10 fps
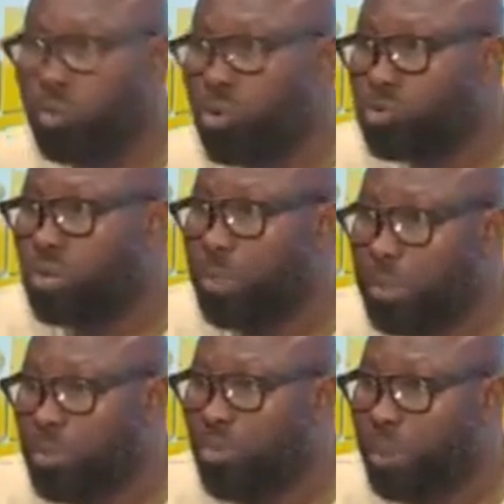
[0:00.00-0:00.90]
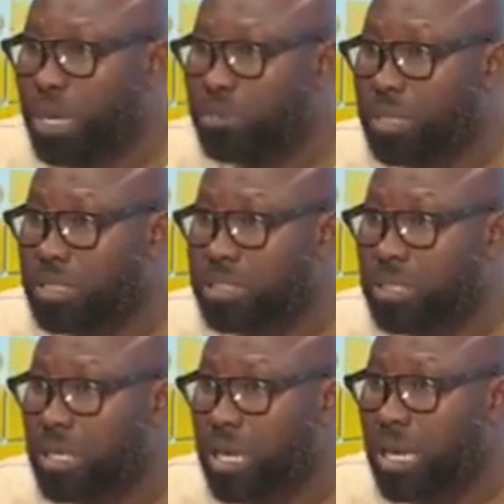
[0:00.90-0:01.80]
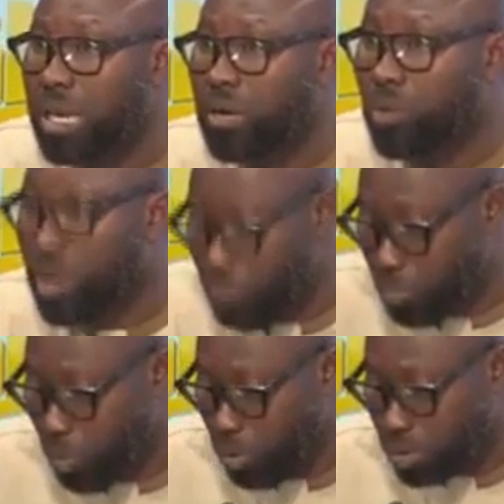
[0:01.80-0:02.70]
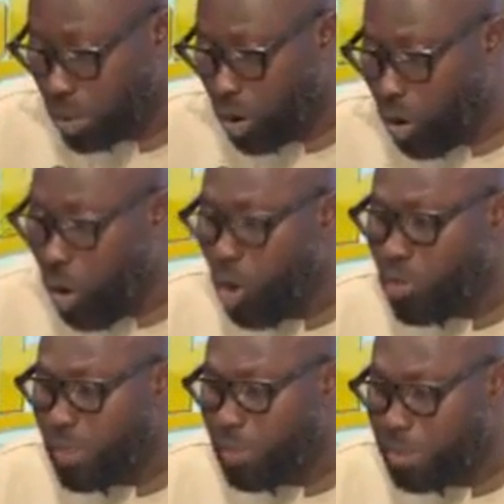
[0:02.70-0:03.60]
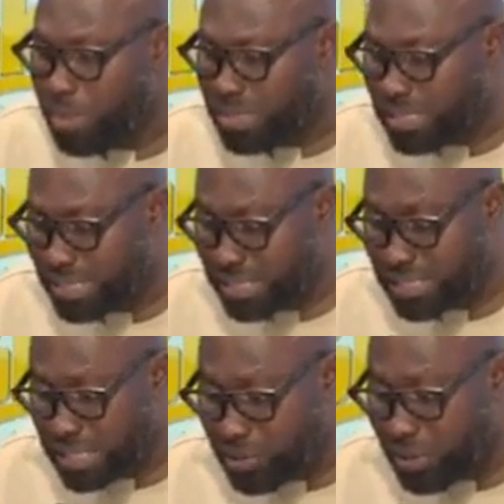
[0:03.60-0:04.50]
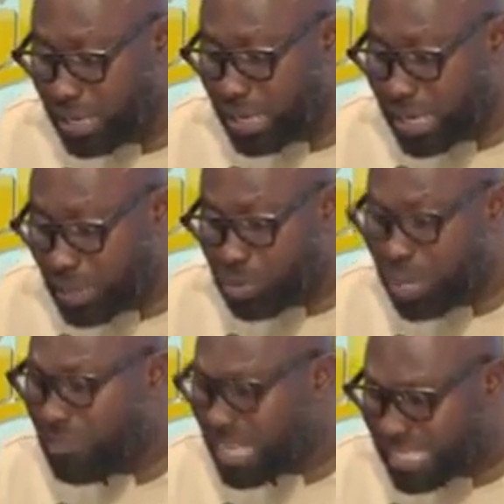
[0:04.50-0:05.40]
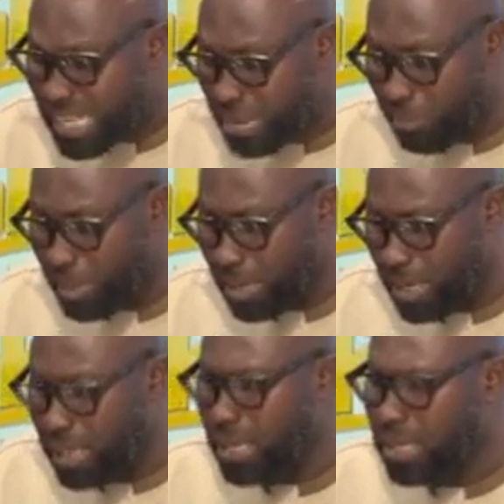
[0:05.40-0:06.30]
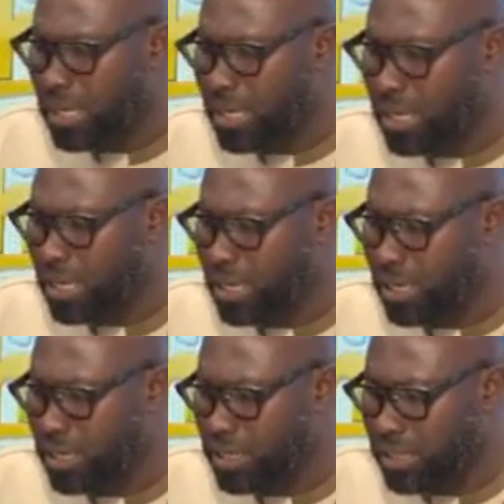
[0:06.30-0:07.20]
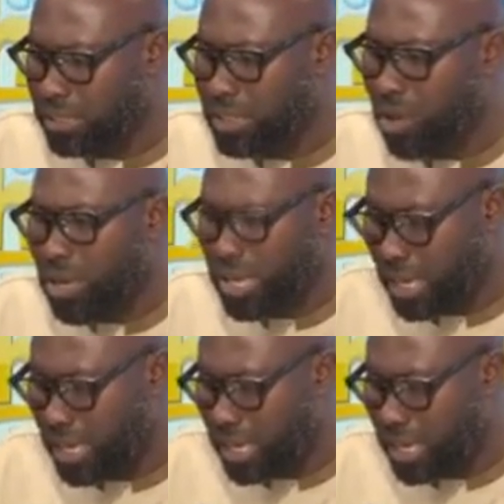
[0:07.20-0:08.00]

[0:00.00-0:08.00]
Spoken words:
go to a member of parliament, go and report all the members in Section 3. He could have listed them. Yes, they are all here.